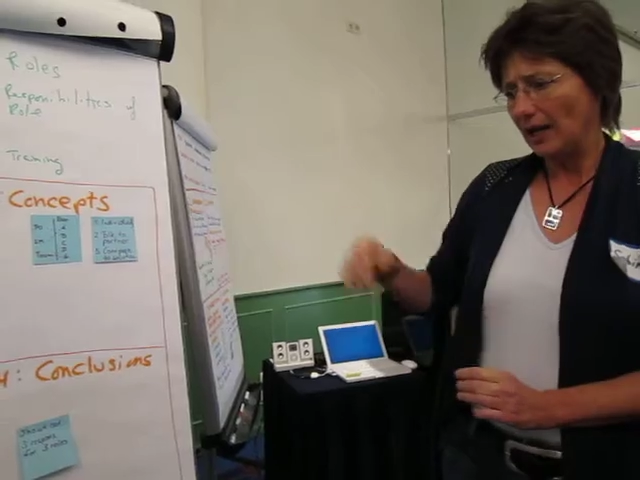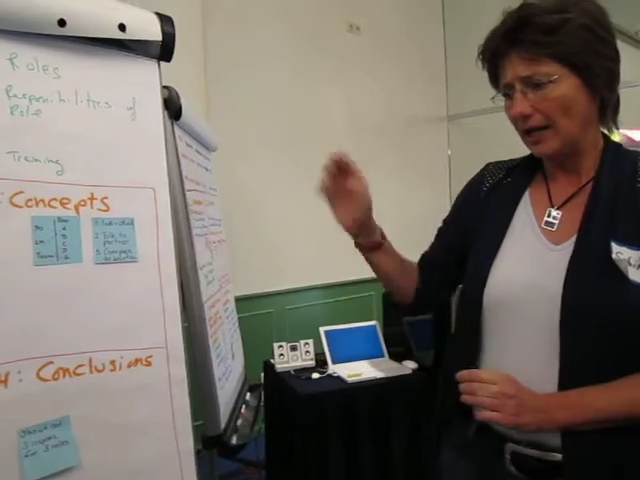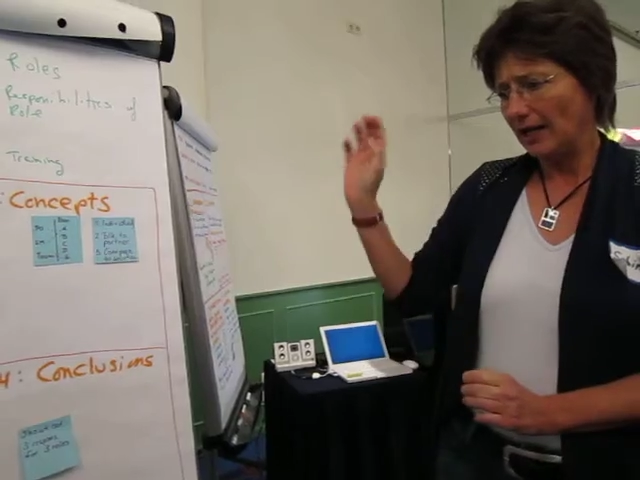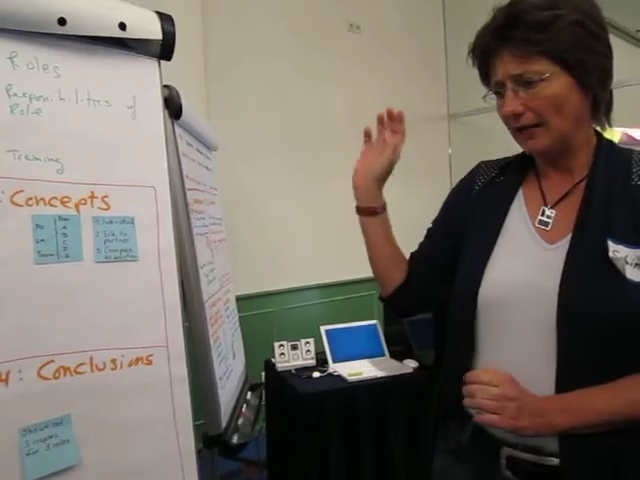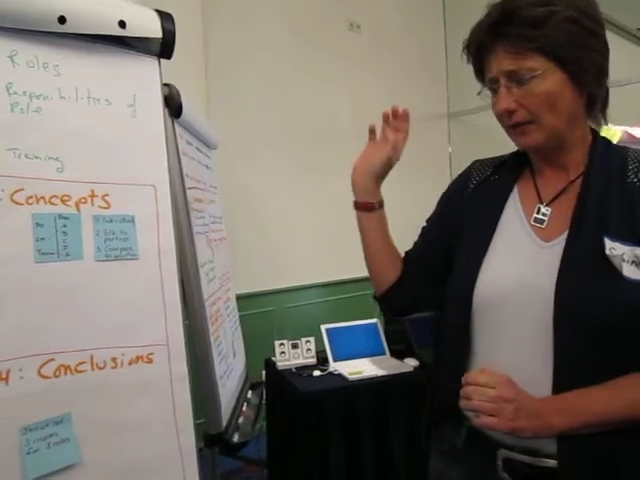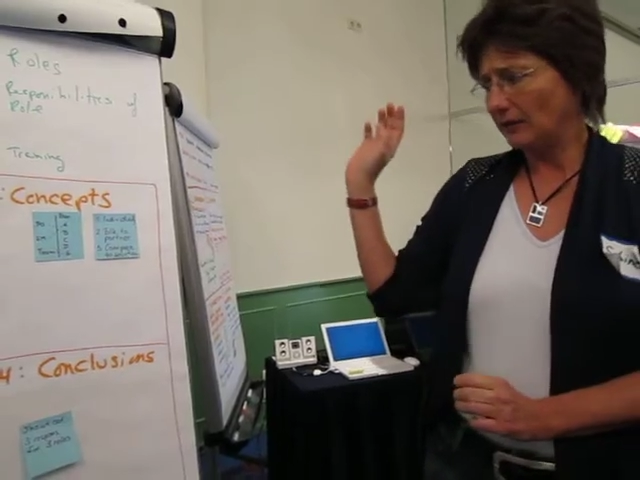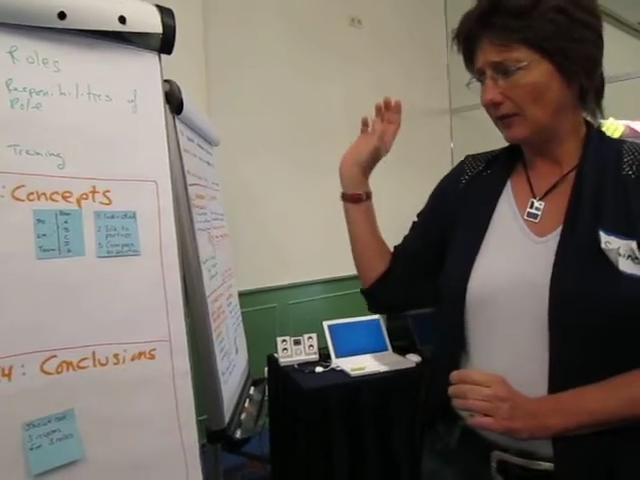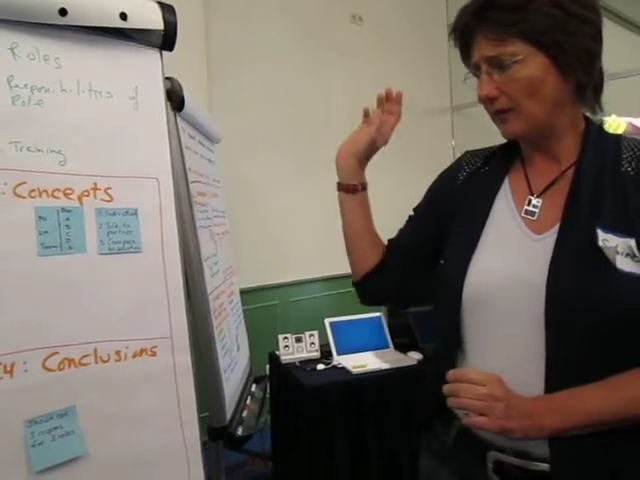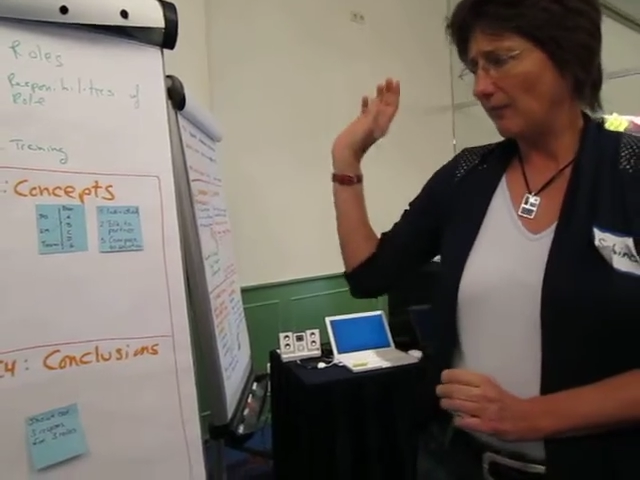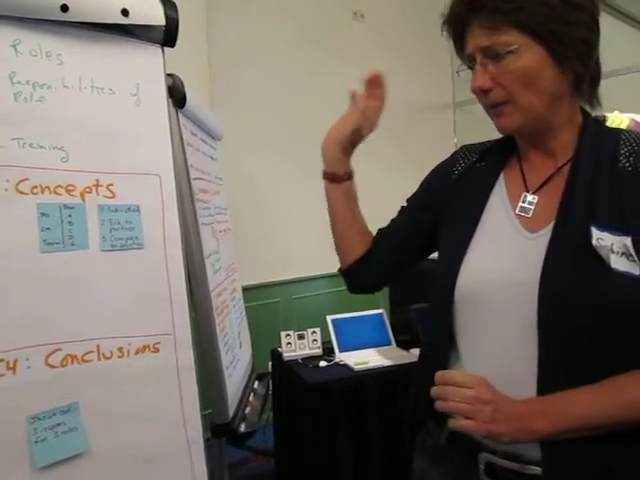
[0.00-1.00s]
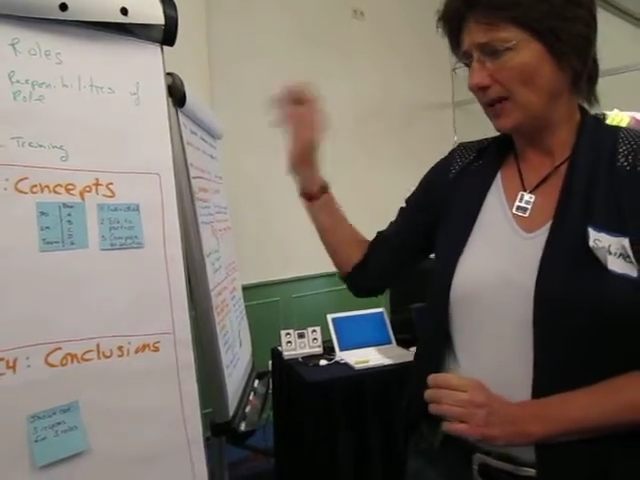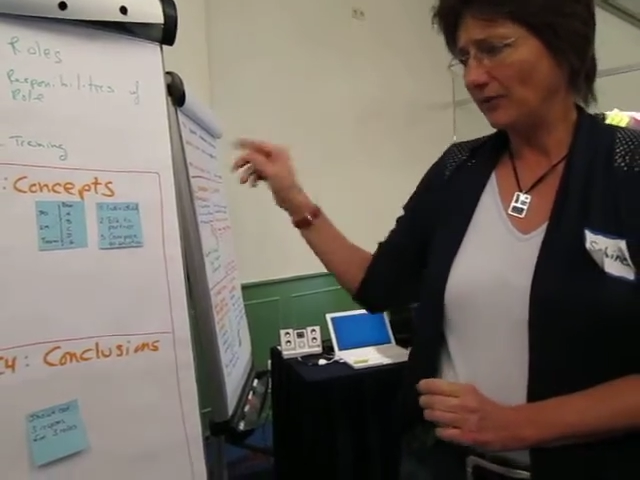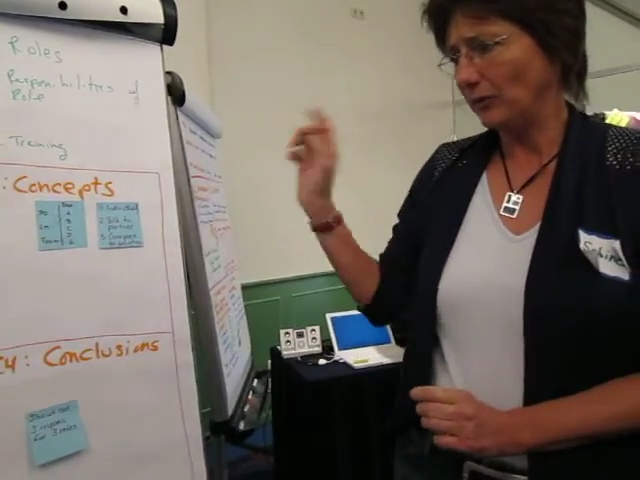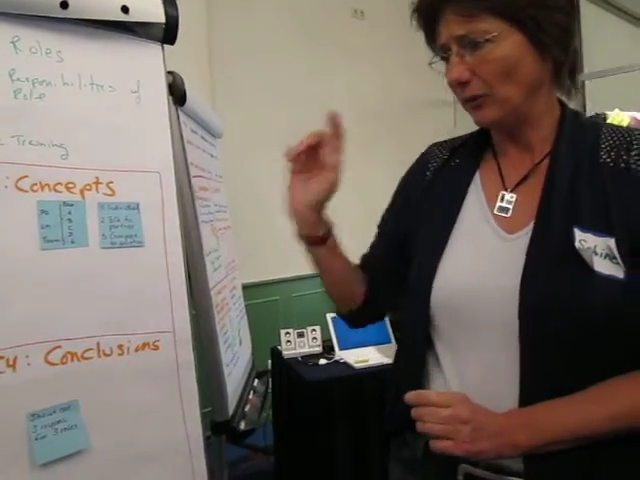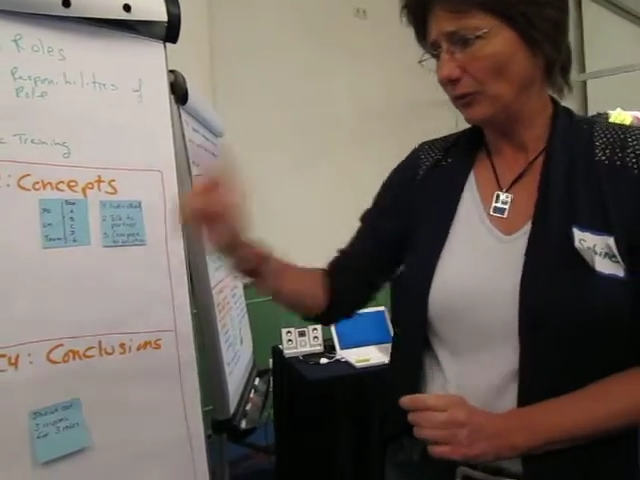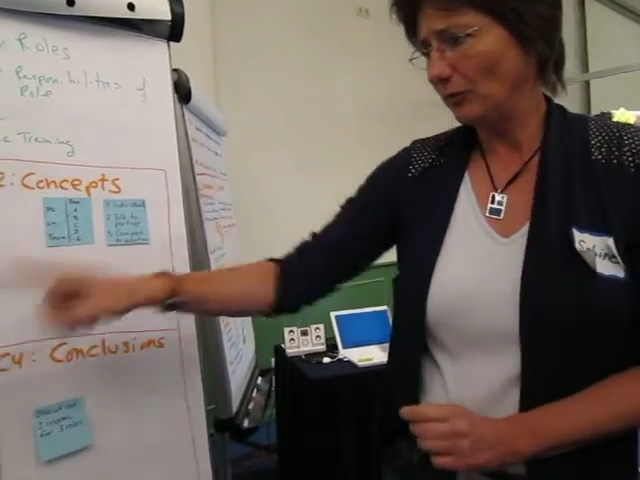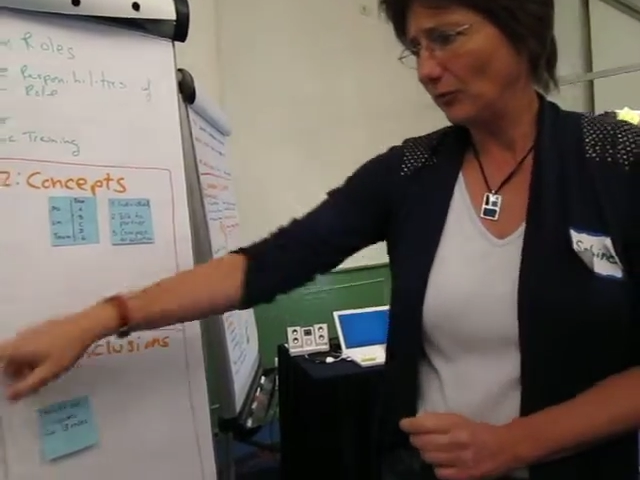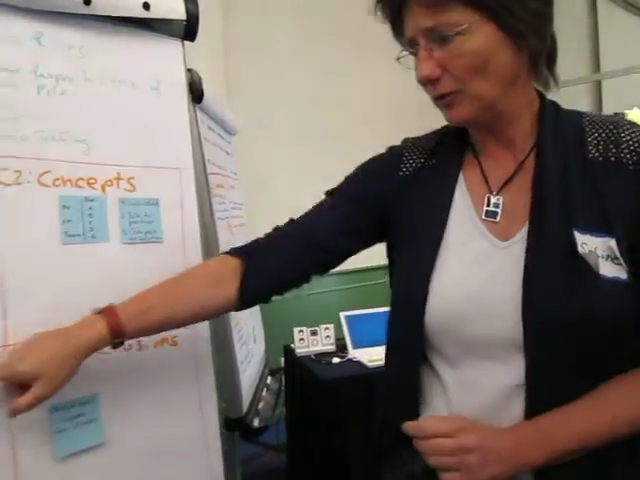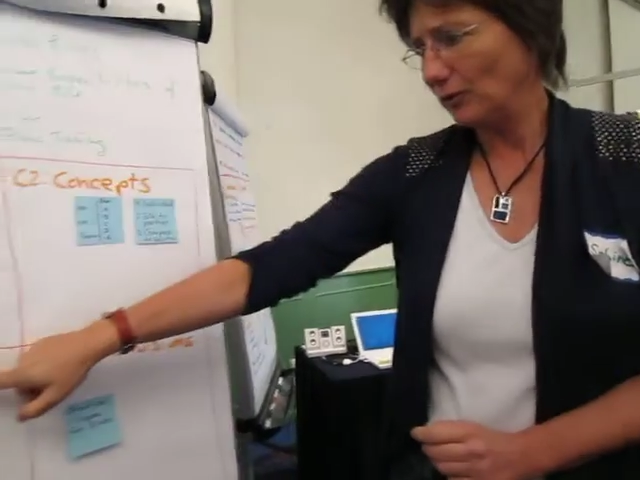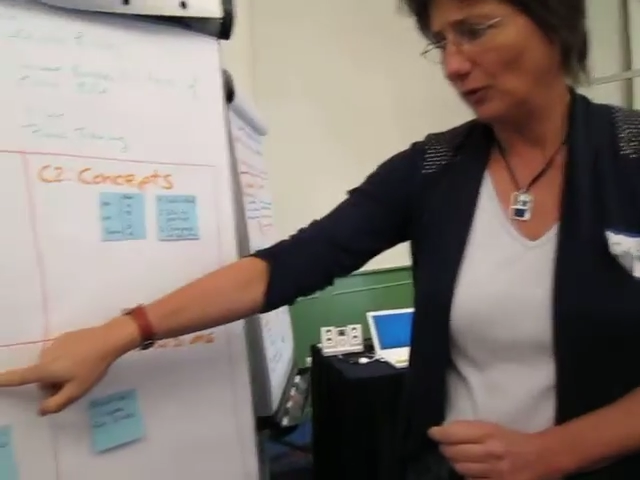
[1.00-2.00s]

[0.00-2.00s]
and pass on to the